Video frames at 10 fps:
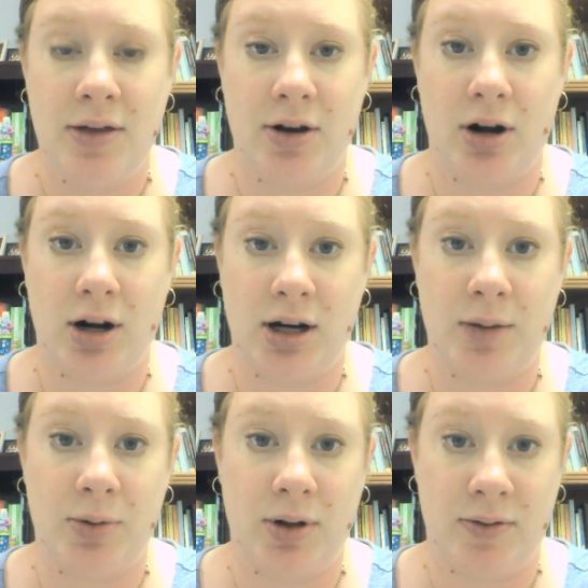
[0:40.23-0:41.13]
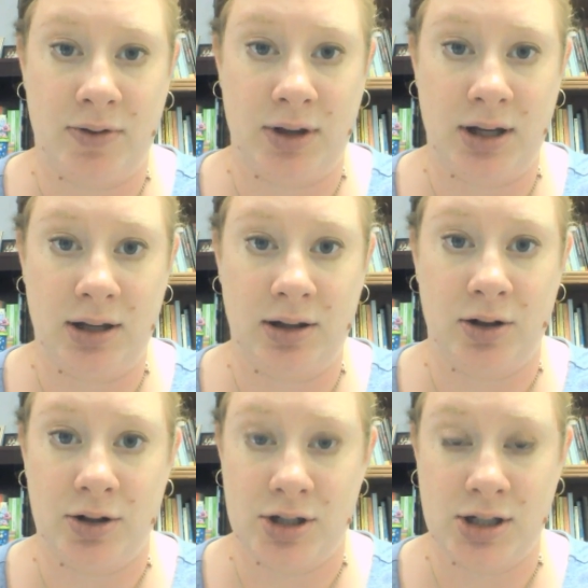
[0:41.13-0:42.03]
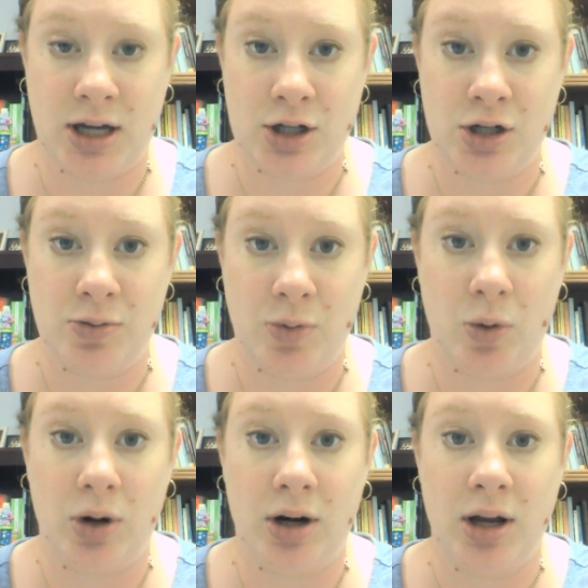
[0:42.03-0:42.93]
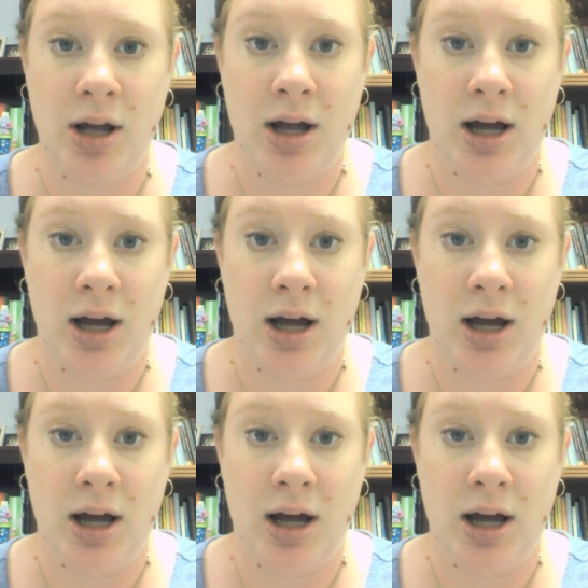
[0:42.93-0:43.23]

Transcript: There are a couple of the little discussion board